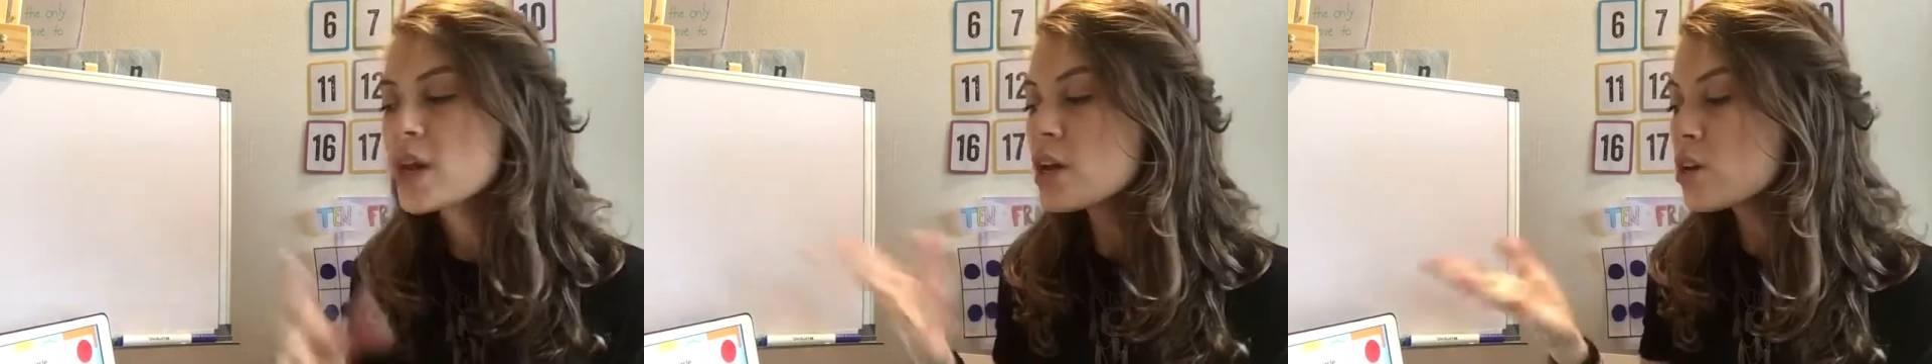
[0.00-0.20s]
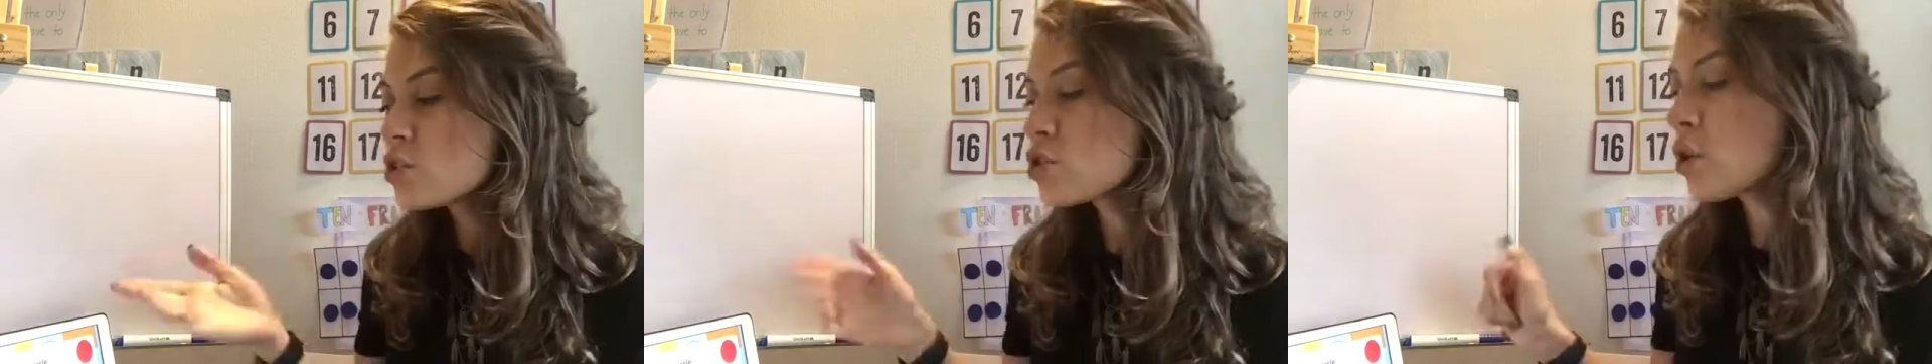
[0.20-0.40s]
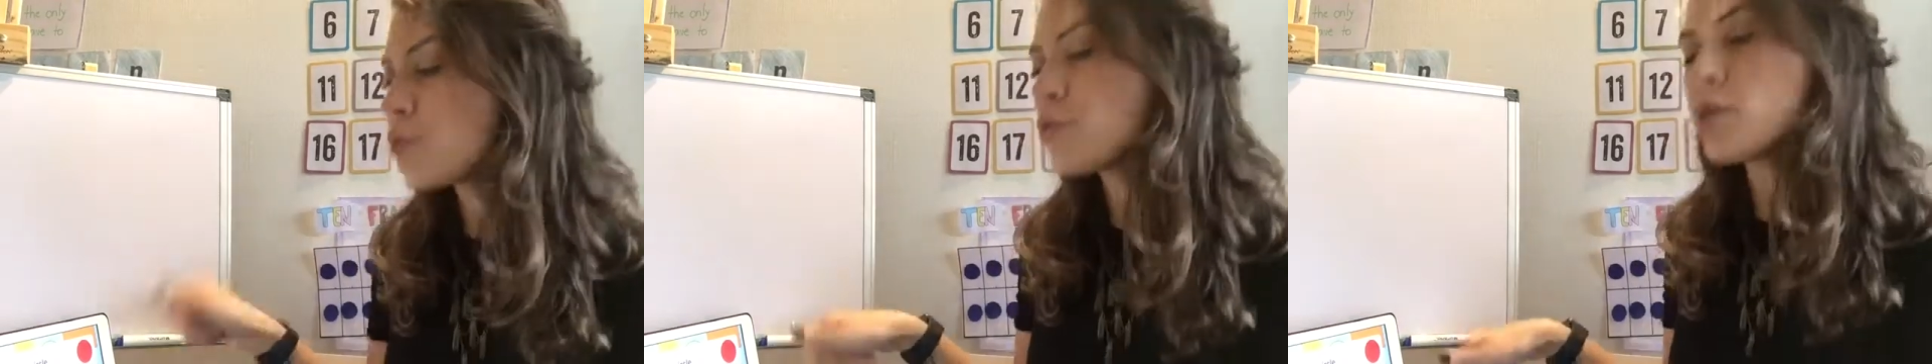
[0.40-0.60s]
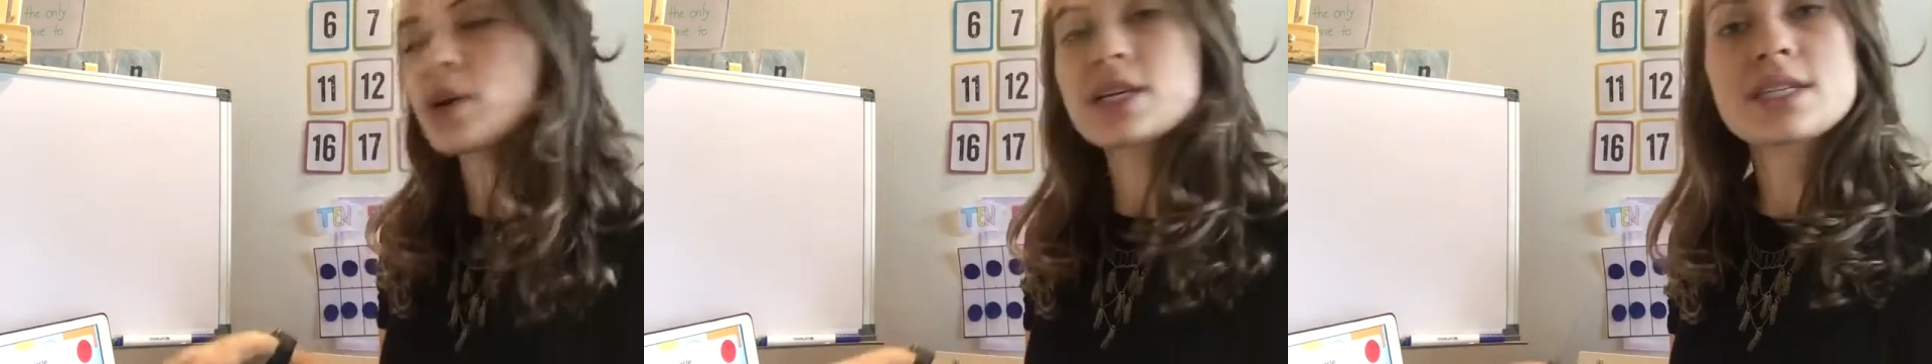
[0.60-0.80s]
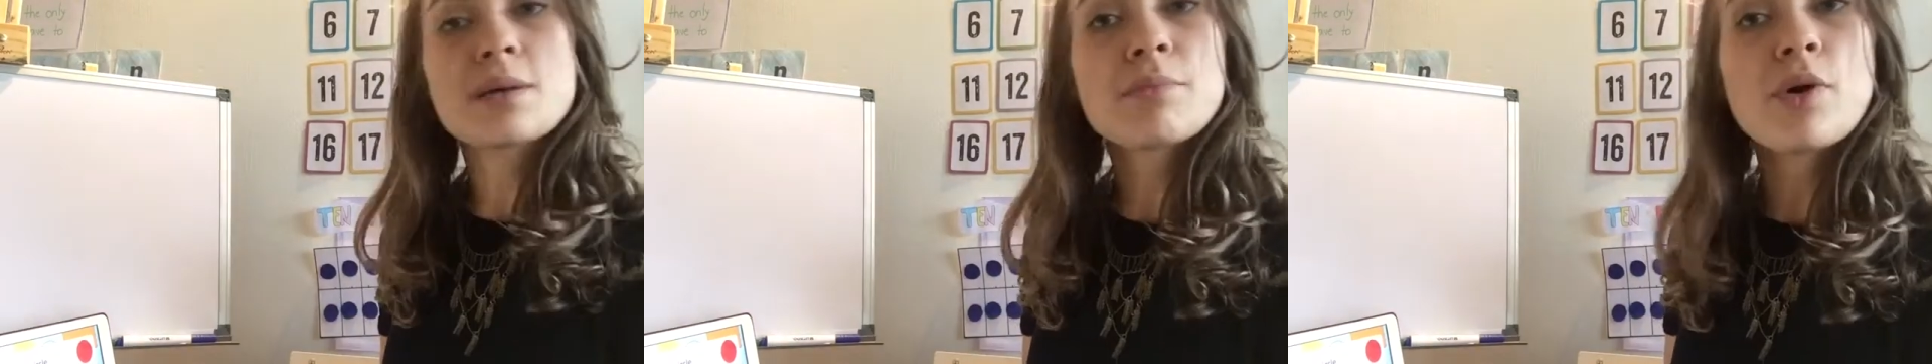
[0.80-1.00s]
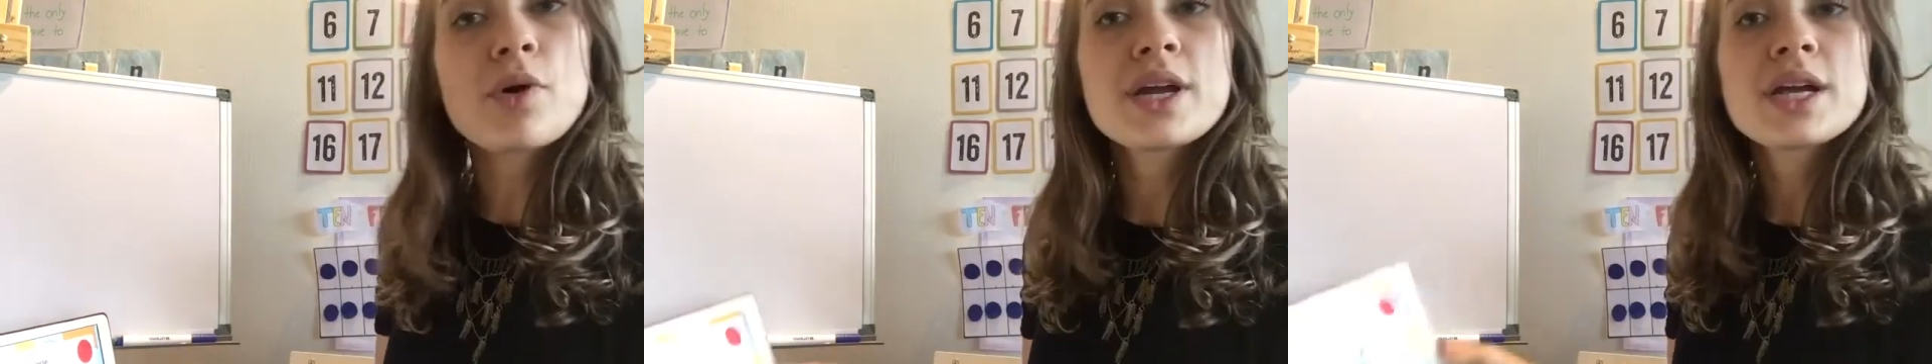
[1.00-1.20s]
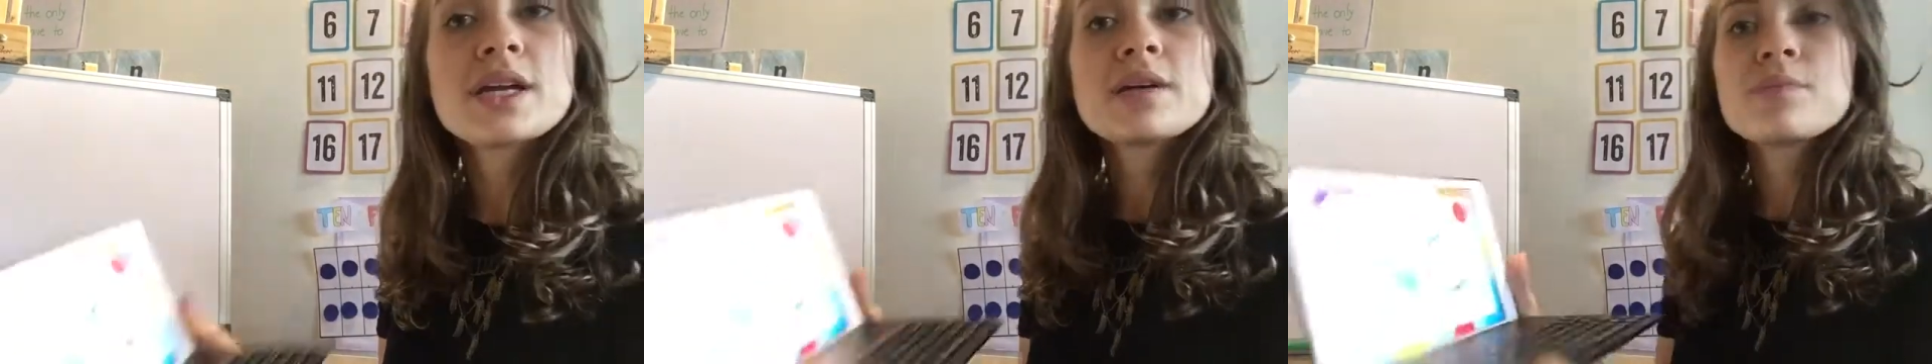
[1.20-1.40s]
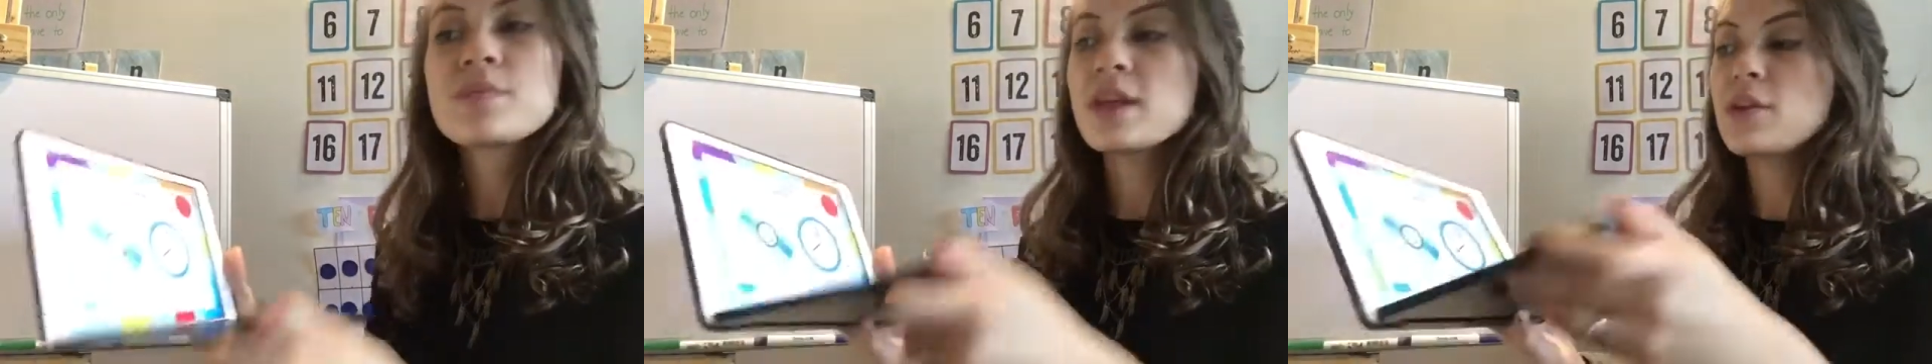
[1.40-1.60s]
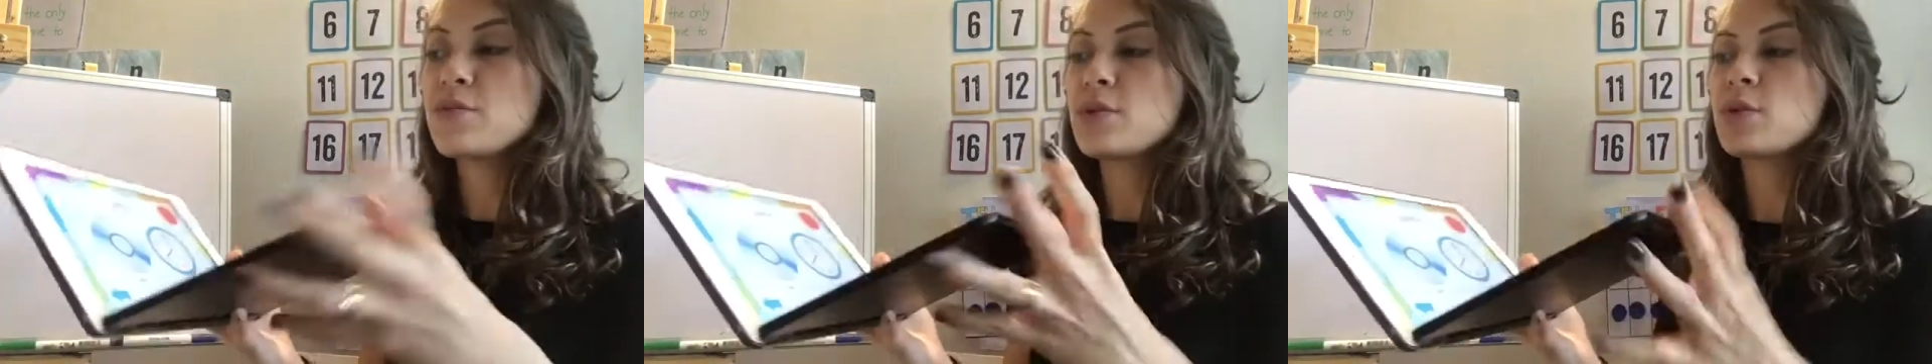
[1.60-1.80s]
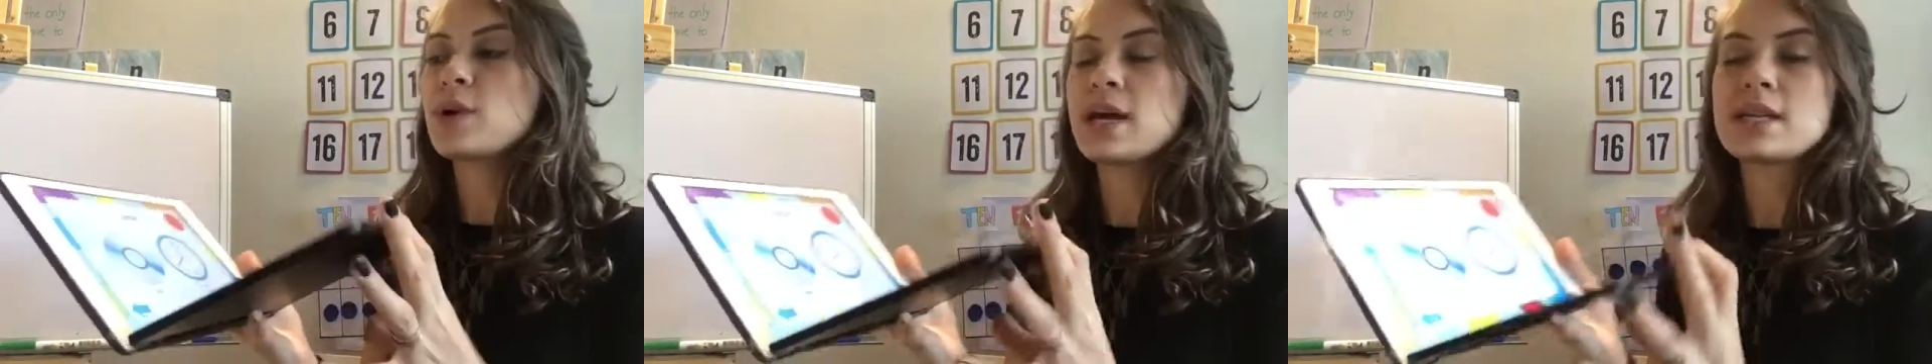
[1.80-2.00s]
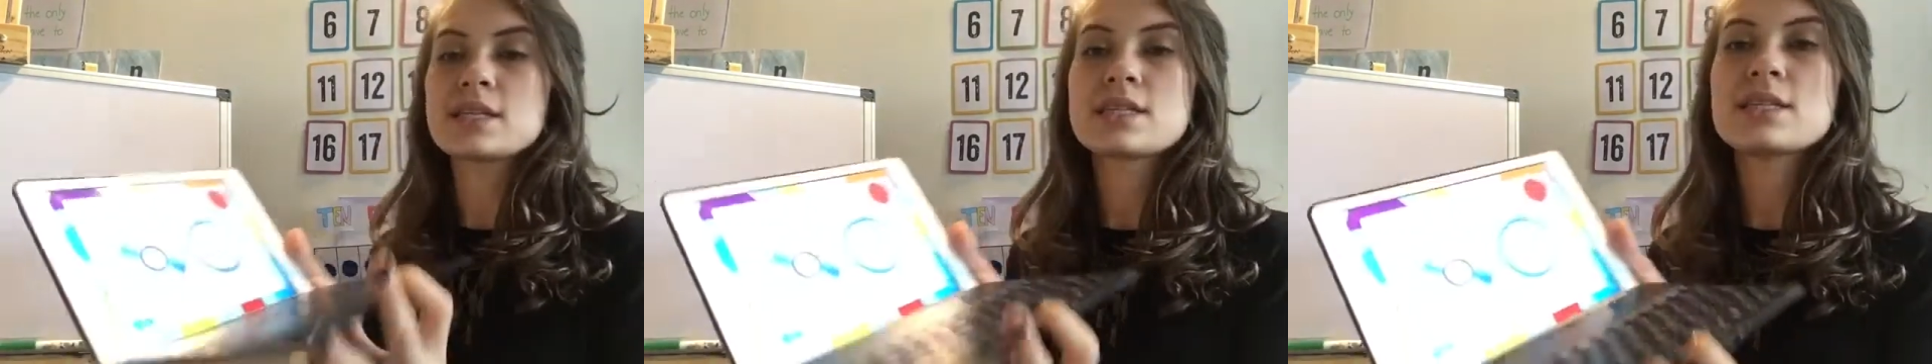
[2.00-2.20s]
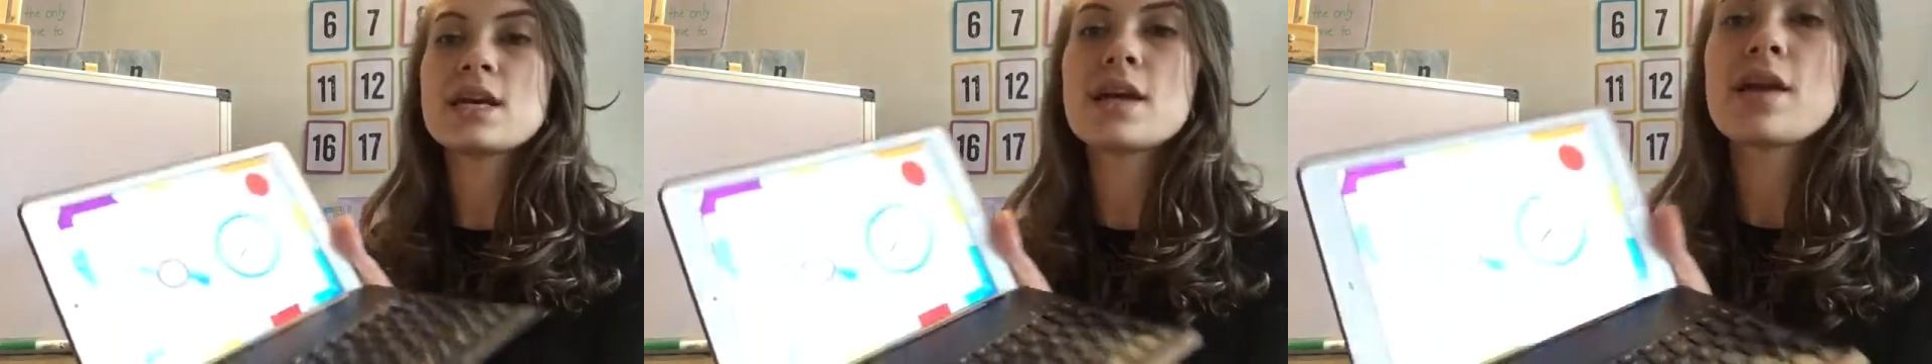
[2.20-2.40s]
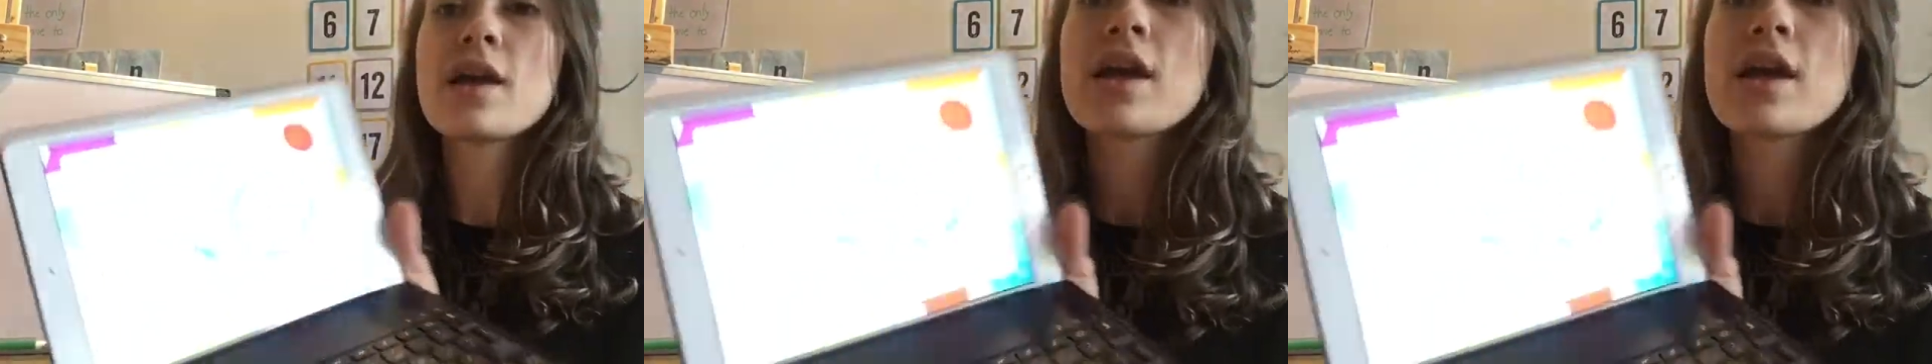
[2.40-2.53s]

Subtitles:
So for example here, if you can see